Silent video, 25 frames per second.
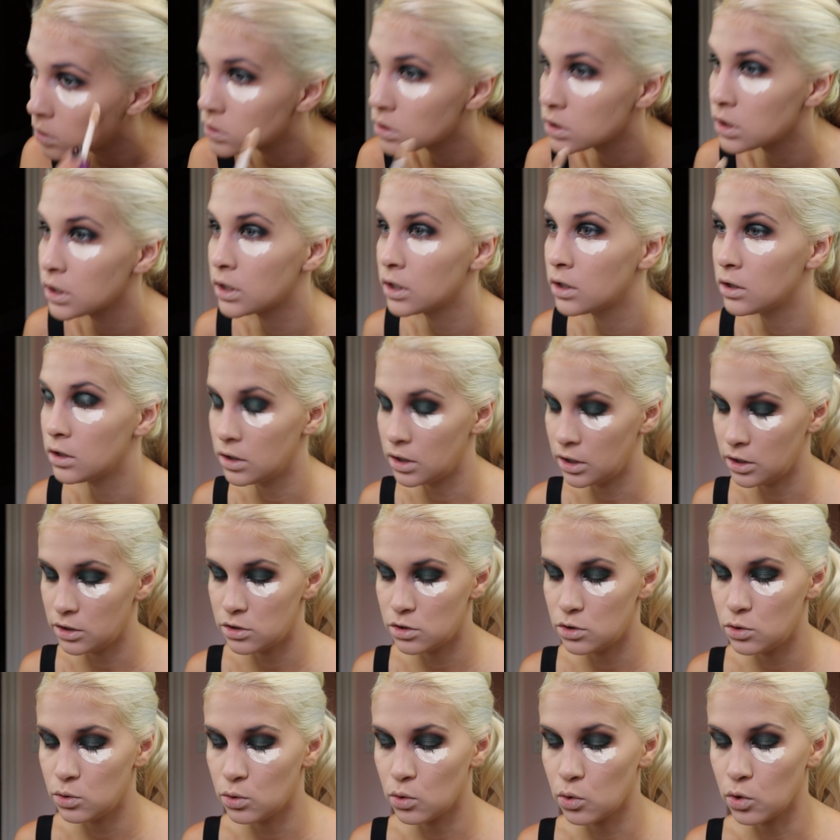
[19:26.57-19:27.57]
It's like a
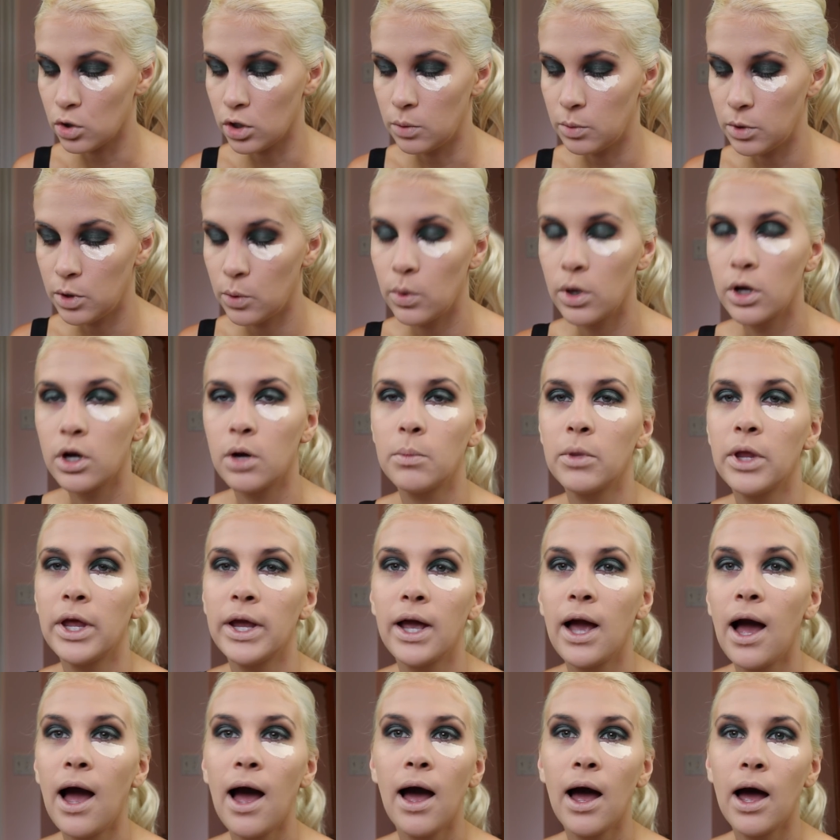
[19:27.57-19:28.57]
nice new creamy one. I'm
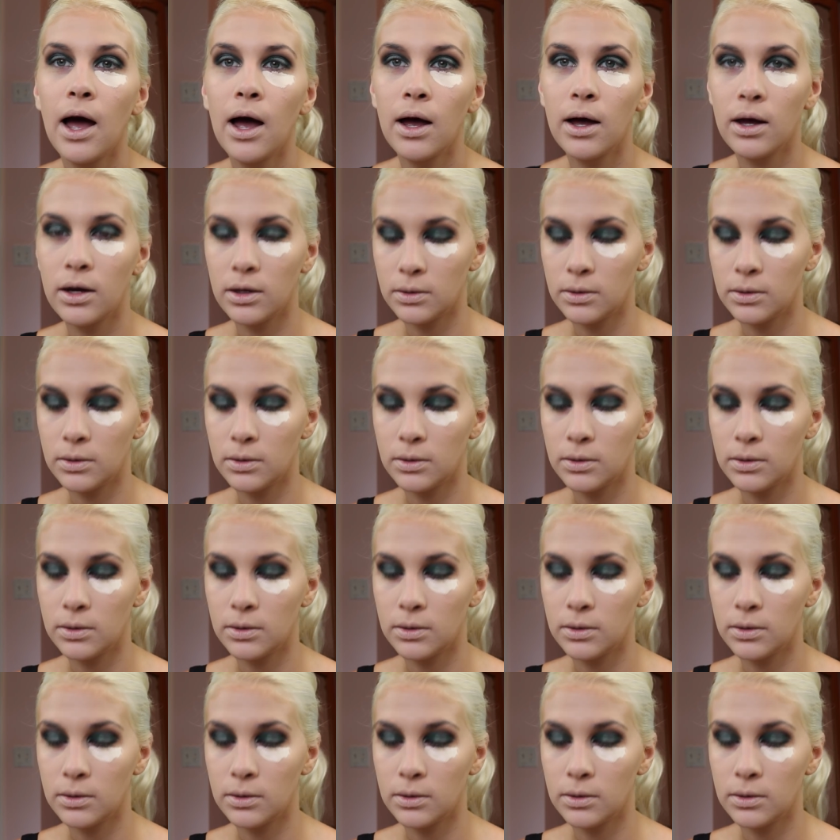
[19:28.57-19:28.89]
like, ah.